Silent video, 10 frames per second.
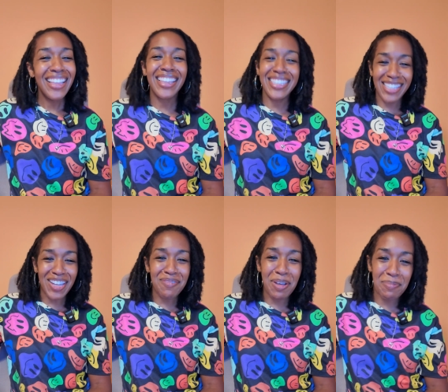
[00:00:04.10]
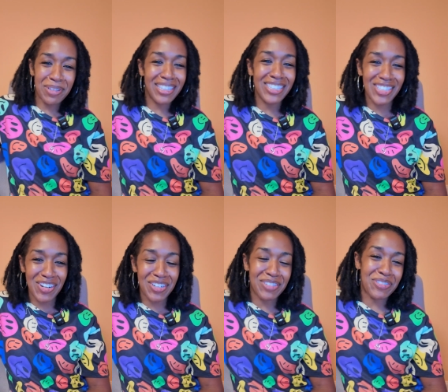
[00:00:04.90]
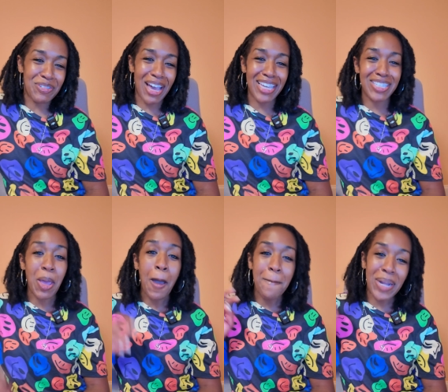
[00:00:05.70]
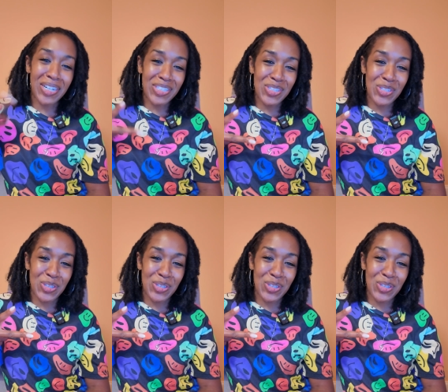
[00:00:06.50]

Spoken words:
Let's talk about building generative UIs, part